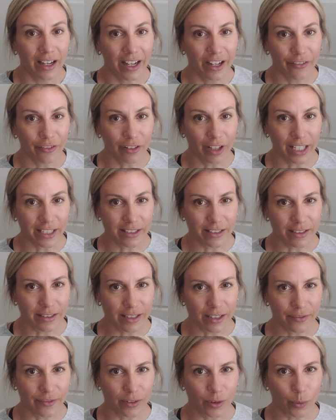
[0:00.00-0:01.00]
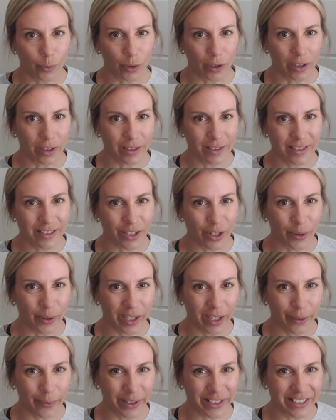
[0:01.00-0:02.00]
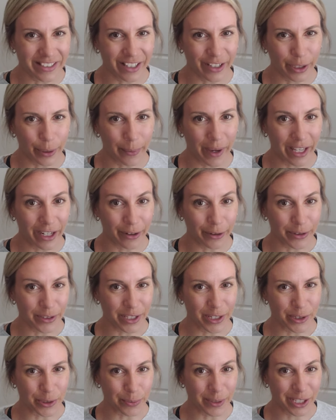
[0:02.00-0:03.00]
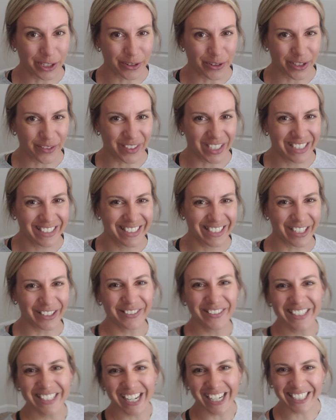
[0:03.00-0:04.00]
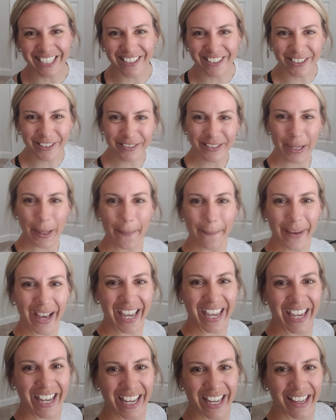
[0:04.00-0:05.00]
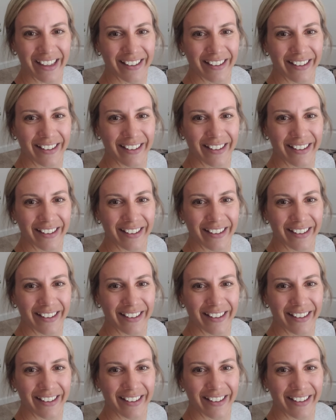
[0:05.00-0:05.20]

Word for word: I have lots of stuff in the works, so can't wait to tell you about it or send you pictures of it. So talk to you soon. Bye.